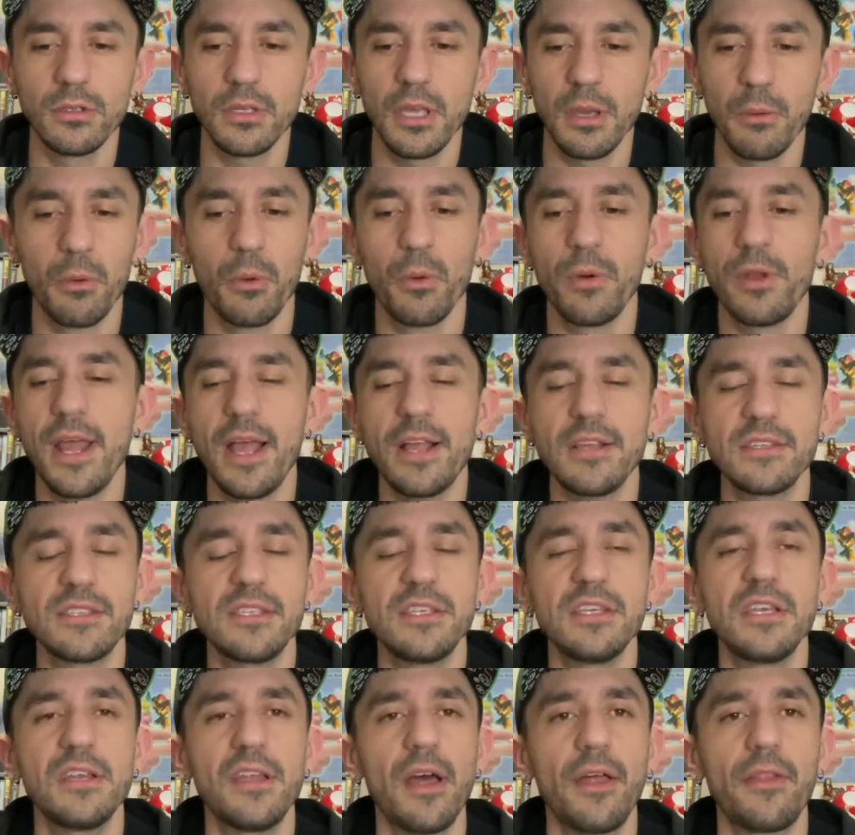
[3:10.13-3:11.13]
We would not
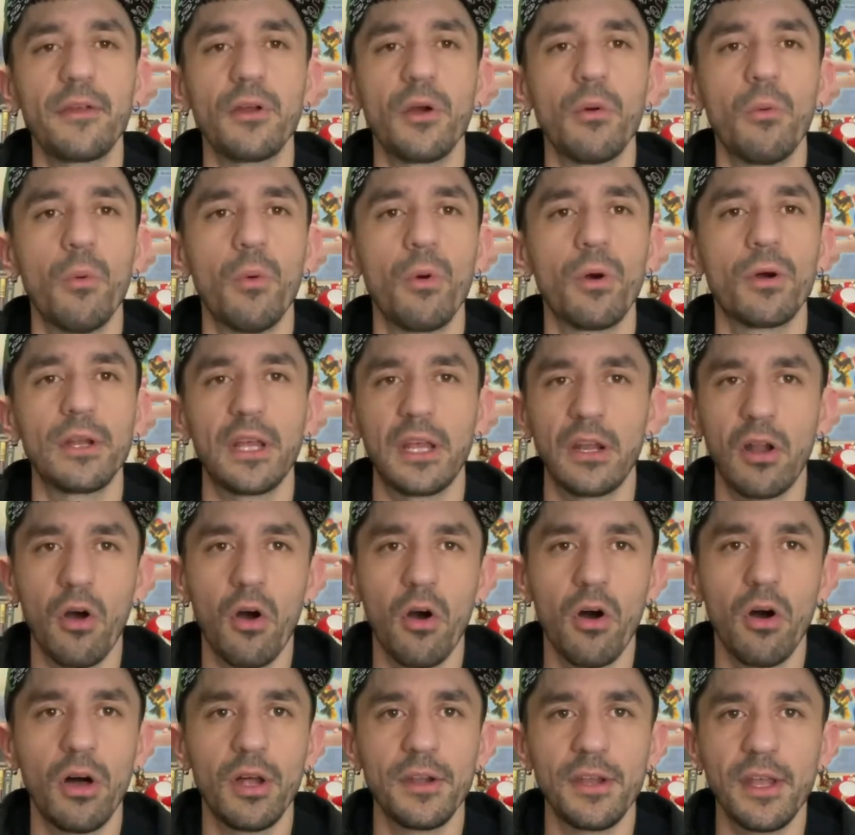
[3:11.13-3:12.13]
see another award at
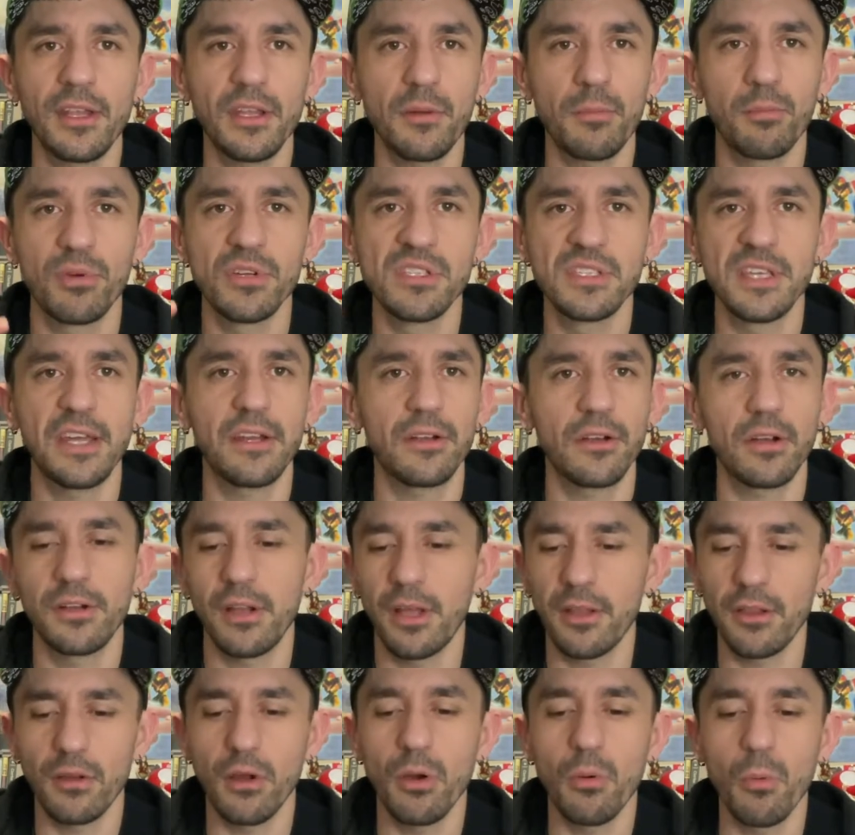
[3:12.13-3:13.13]
all, another presenter,
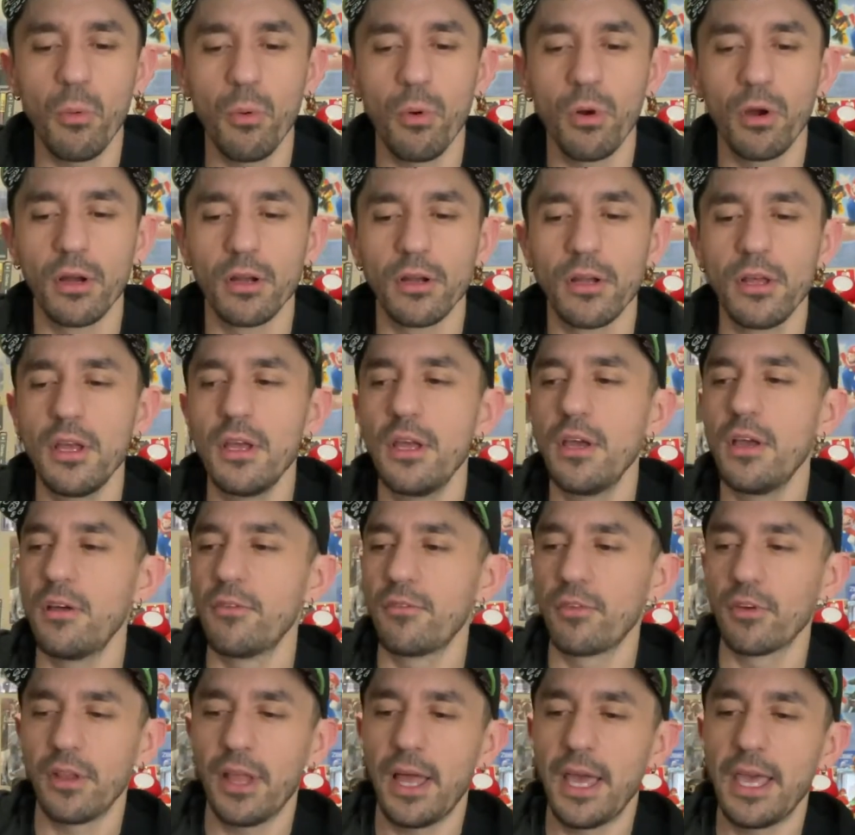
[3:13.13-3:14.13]
another award
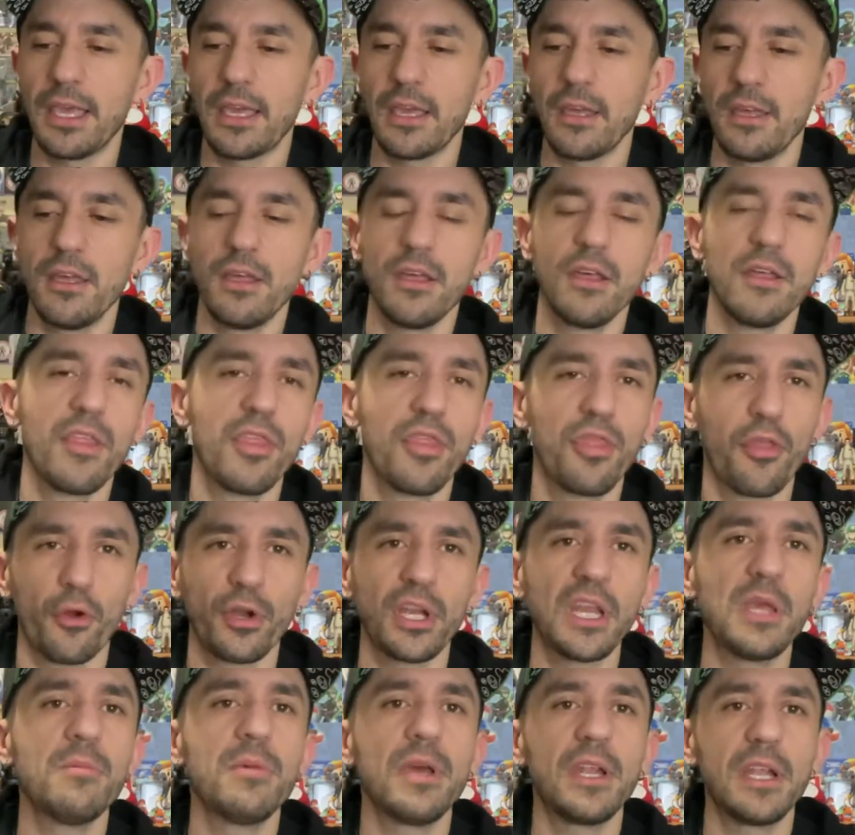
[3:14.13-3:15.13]
for
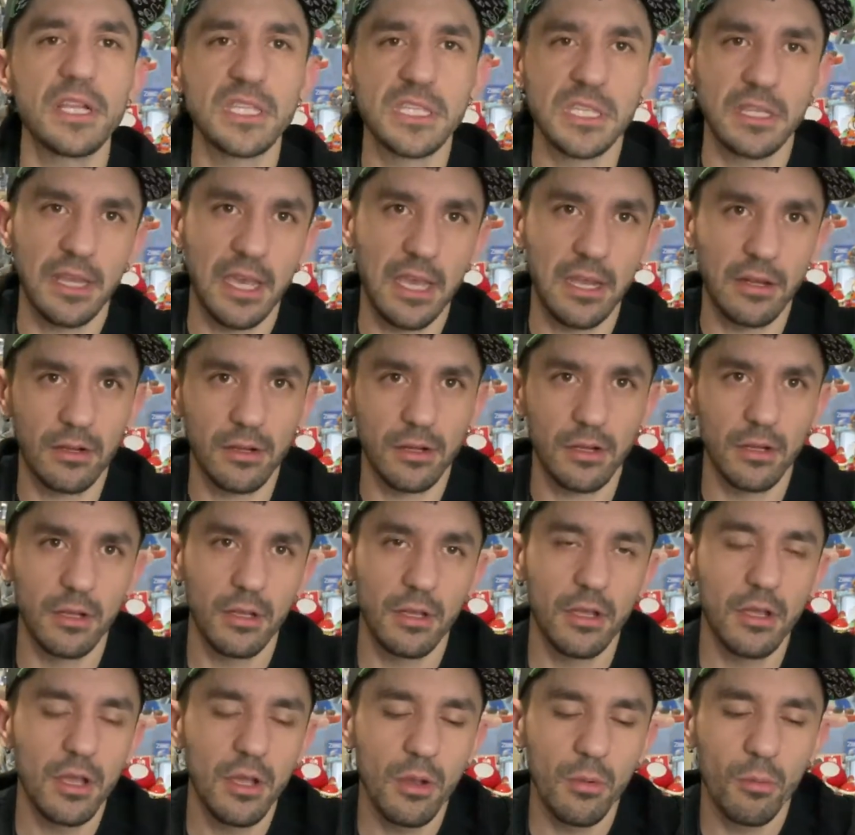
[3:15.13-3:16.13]
30 minutes later,
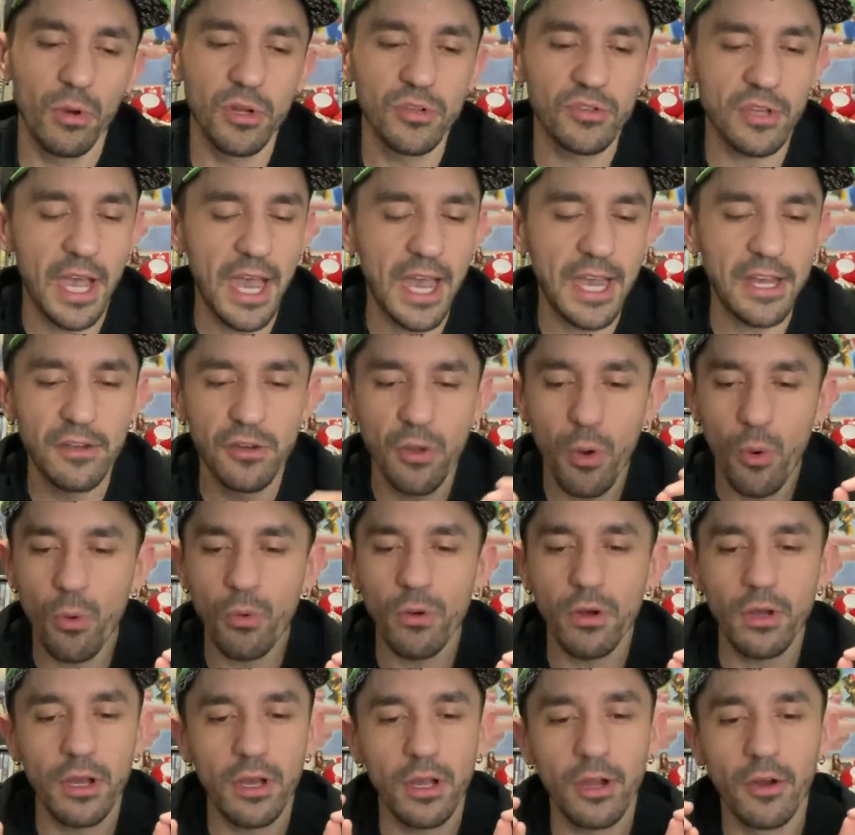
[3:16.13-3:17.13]
which I
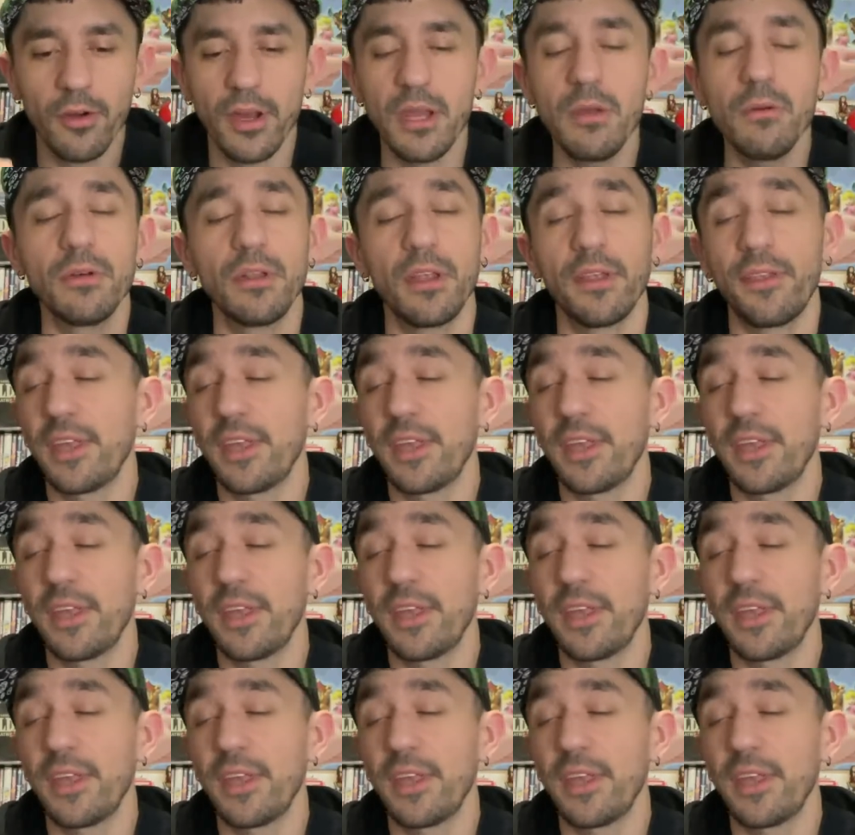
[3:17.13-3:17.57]
don't agree with.